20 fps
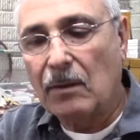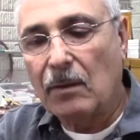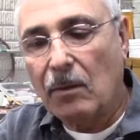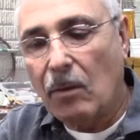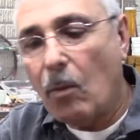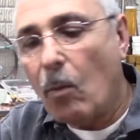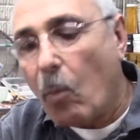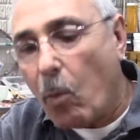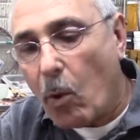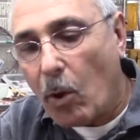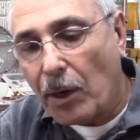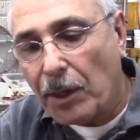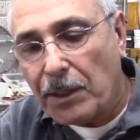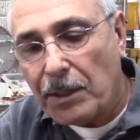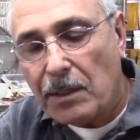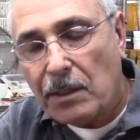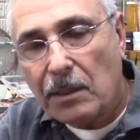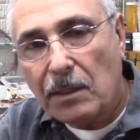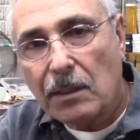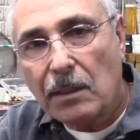
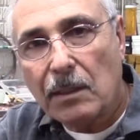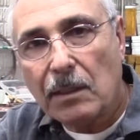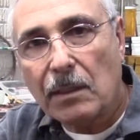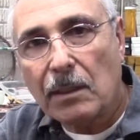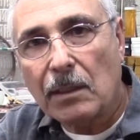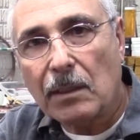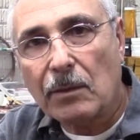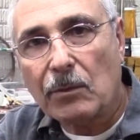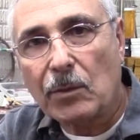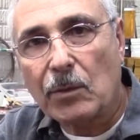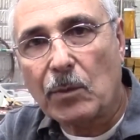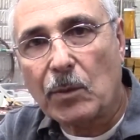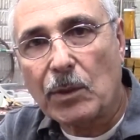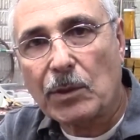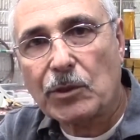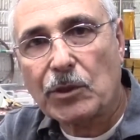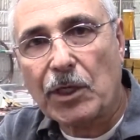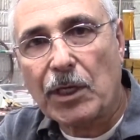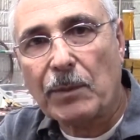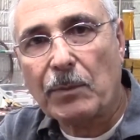with one
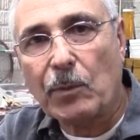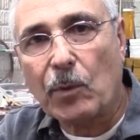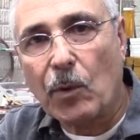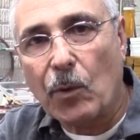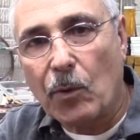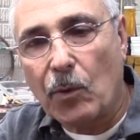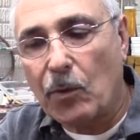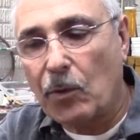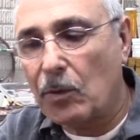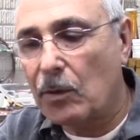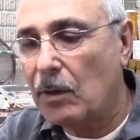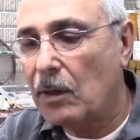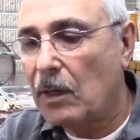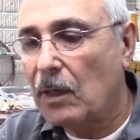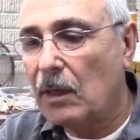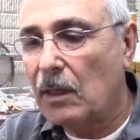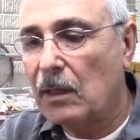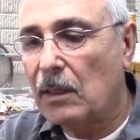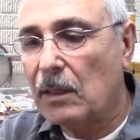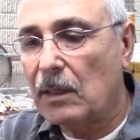shape or
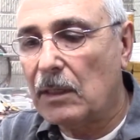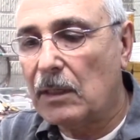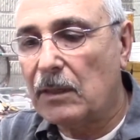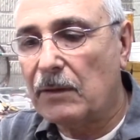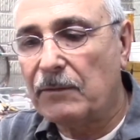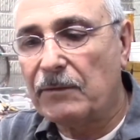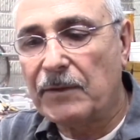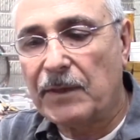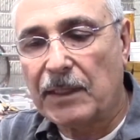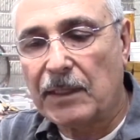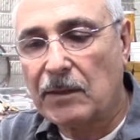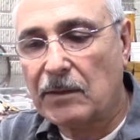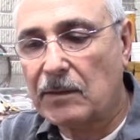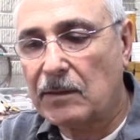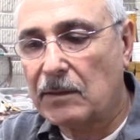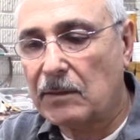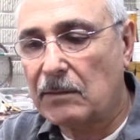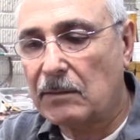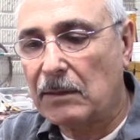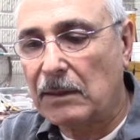
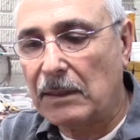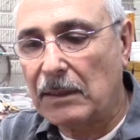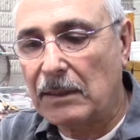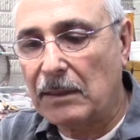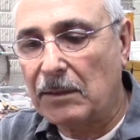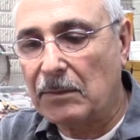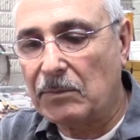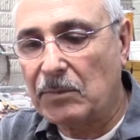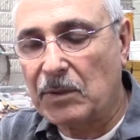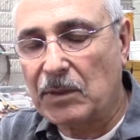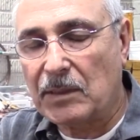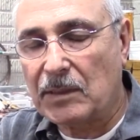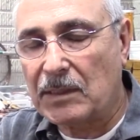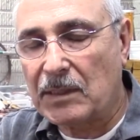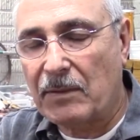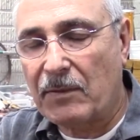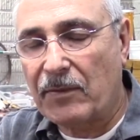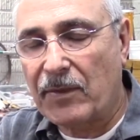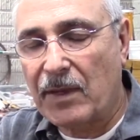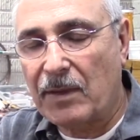various,
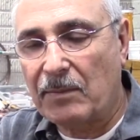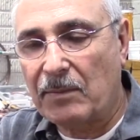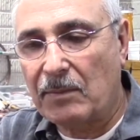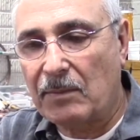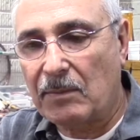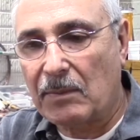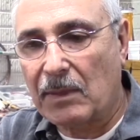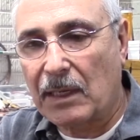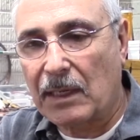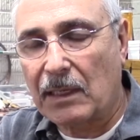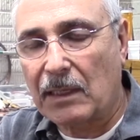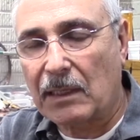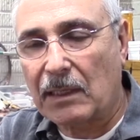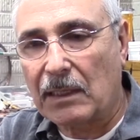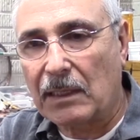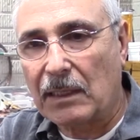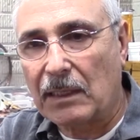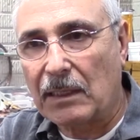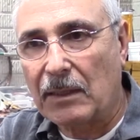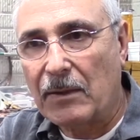some of them, like
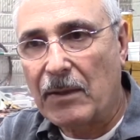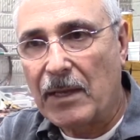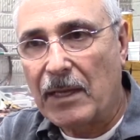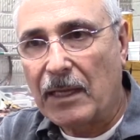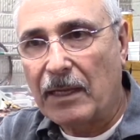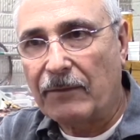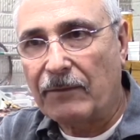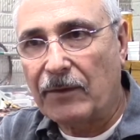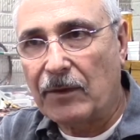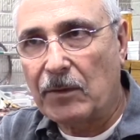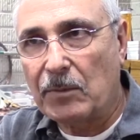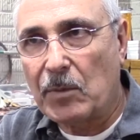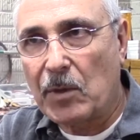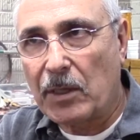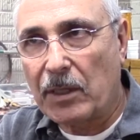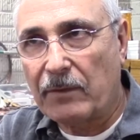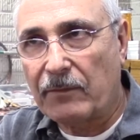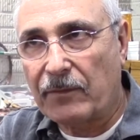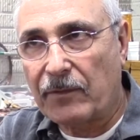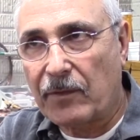if you buy
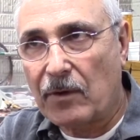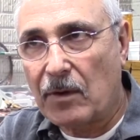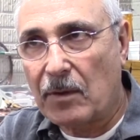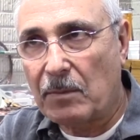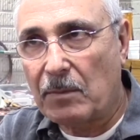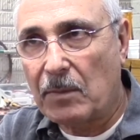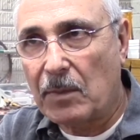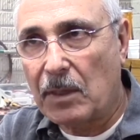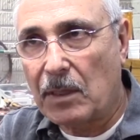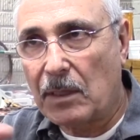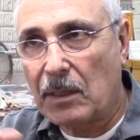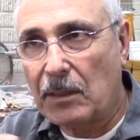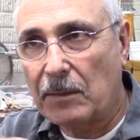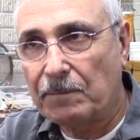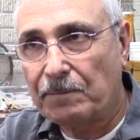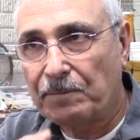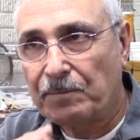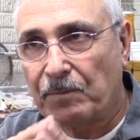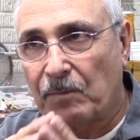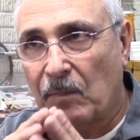them from
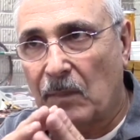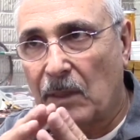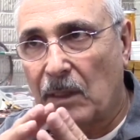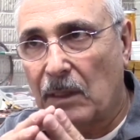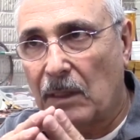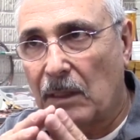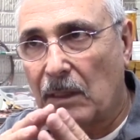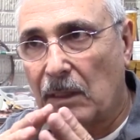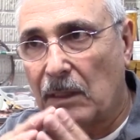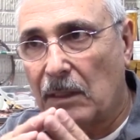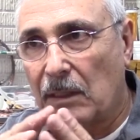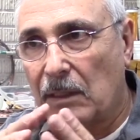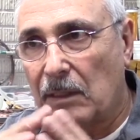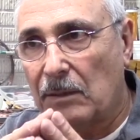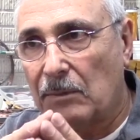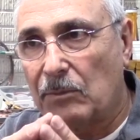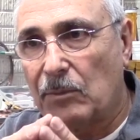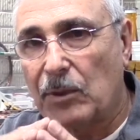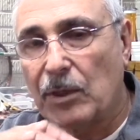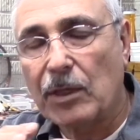
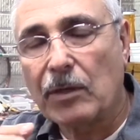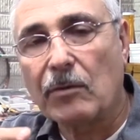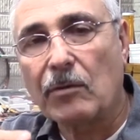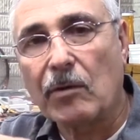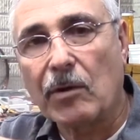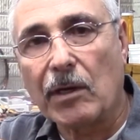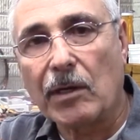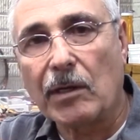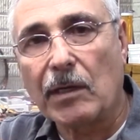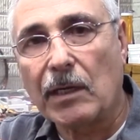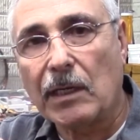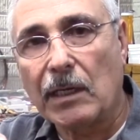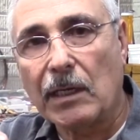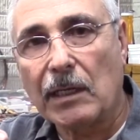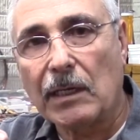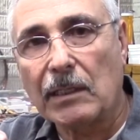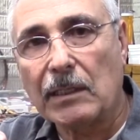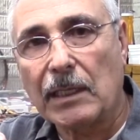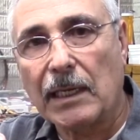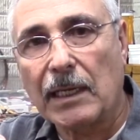Rio Grande,
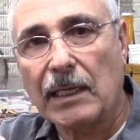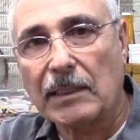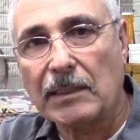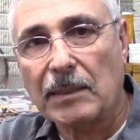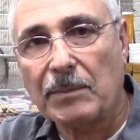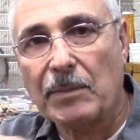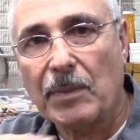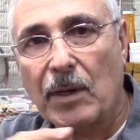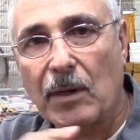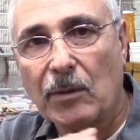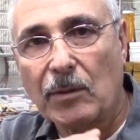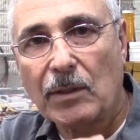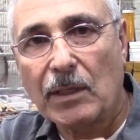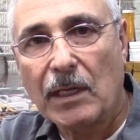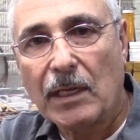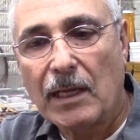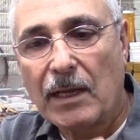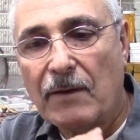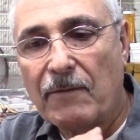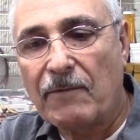it has about
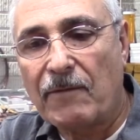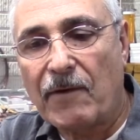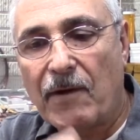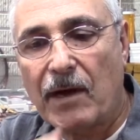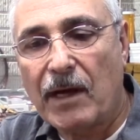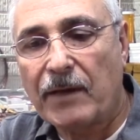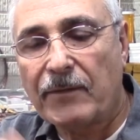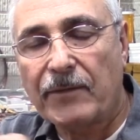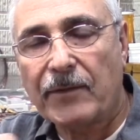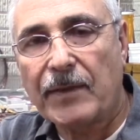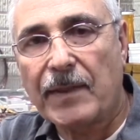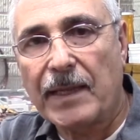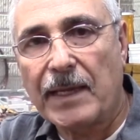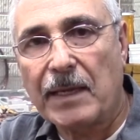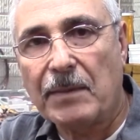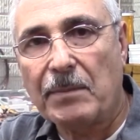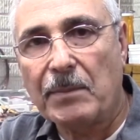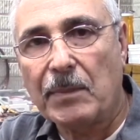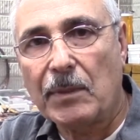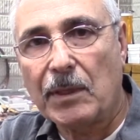5 of
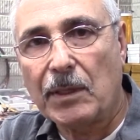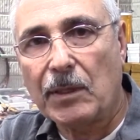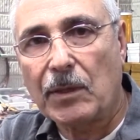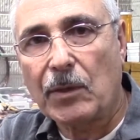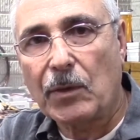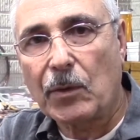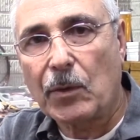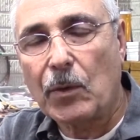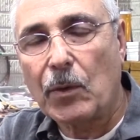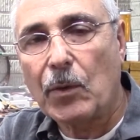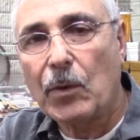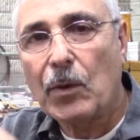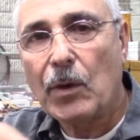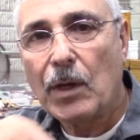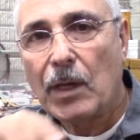them in a row,